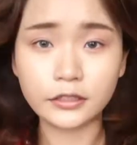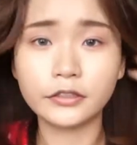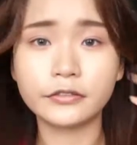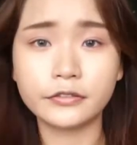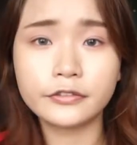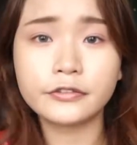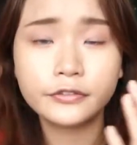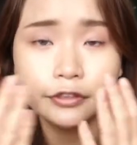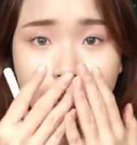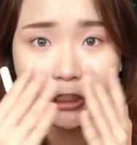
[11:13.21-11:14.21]
of
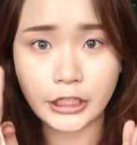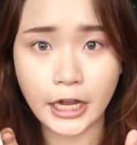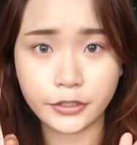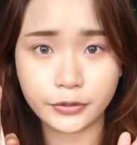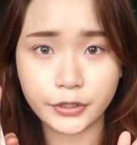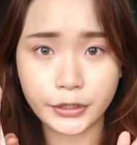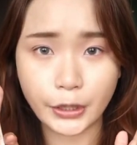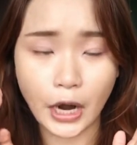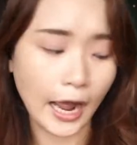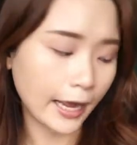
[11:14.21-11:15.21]
shadow to
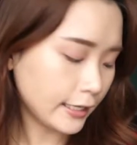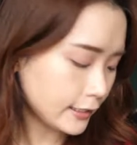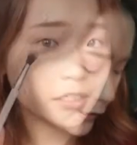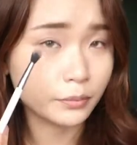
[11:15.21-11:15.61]
your eyes.